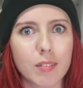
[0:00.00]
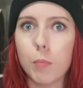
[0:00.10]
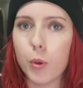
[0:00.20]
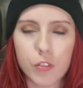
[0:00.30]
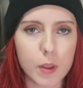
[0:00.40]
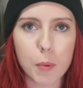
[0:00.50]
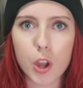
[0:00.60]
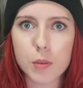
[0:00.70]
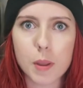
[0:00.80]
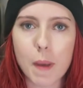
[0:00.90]
The movie
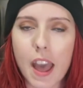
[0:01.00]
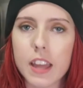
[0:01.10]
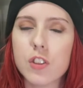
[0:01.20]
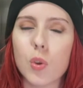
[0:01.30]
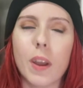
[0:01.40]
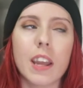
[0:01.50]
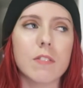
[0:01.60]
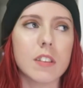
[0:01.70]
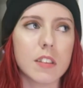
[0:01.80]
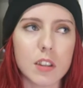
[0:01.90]
burned me bad, so I
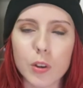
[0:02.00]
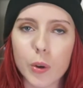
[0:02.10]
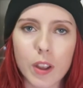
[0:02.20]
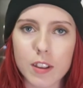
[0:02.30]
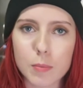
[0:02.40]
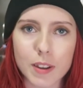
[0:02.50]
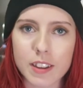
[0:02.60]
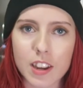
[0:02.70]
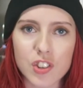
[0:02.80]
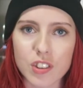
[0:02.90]
have zero
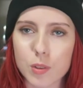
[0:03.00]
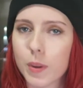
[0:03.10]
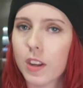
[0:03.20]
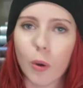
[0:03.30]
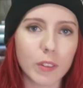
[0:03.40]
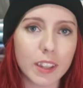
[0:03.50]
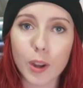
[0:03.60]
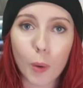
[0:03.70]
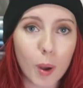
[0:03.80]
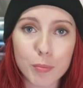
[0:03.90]
expectations. We can only
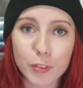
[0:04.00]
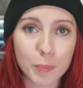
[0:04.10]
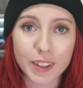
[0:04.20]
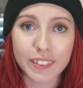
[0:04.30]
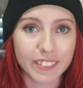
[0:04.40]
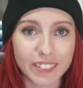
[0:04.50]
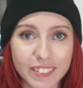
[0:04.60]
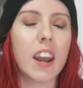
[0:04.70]
go up from here.